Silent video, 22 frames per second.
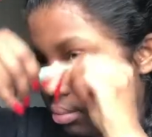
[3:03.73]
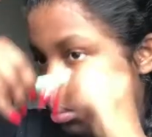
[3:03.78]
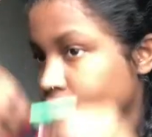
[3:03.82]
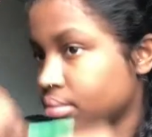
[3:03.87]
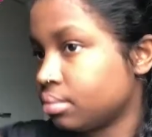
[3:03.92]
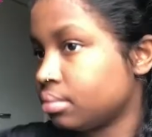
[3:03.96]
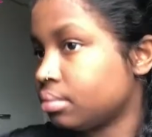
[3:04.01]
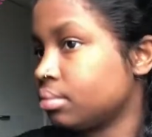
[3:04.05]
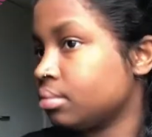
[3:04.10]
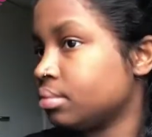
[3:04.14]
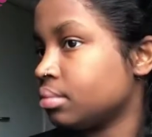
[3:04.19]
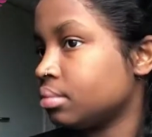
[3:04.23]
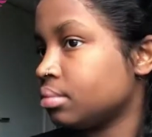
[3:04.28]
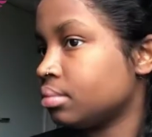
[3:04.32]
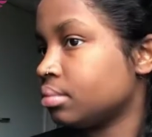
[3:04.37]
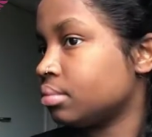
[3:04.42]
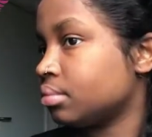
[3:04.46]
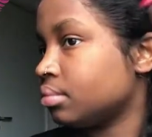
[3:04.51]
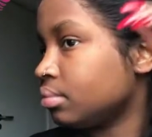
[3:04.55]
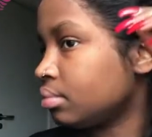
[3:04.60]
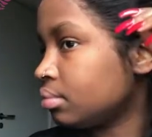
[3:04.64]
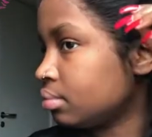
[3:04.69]

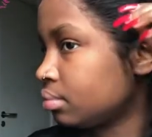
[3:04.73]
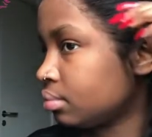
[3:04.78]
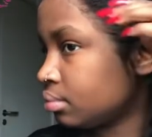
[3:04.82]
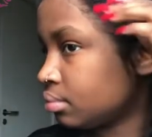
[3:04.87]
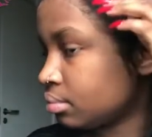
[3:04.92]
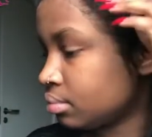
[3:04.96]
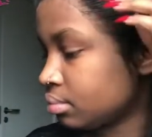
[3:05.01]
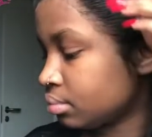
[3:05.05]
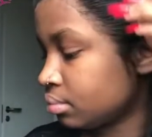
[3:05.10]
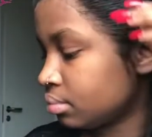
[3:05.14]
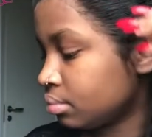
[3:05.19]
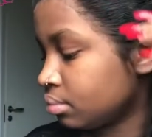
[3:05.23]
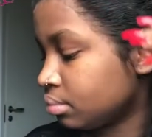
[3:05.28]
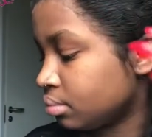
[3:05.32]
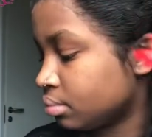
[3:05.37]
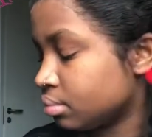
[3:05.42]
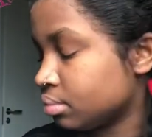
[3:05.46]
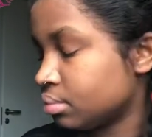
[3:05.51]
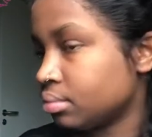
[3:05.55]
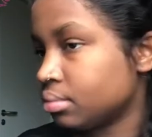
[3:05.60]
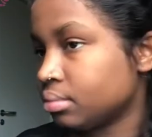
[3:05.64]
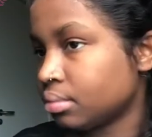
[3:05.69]

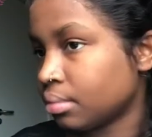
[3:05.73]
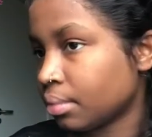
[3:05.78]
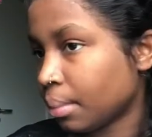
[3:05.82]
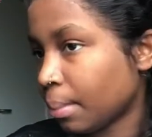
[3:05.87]
No one is speaking in this clip.